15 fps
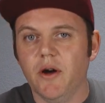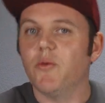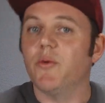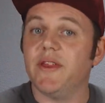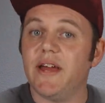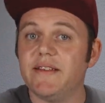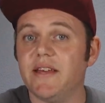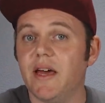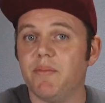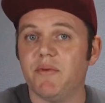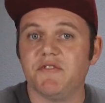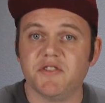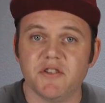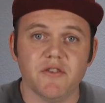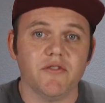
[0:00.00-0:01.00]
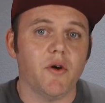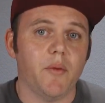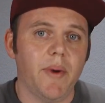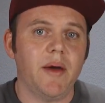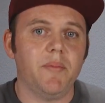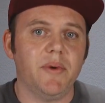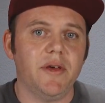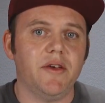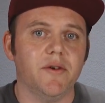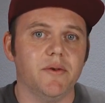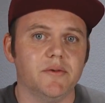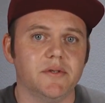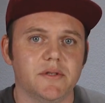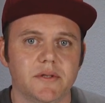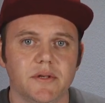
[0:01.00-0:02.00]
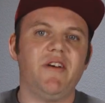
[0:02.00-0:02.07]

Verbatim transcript: where that type of servo might be used.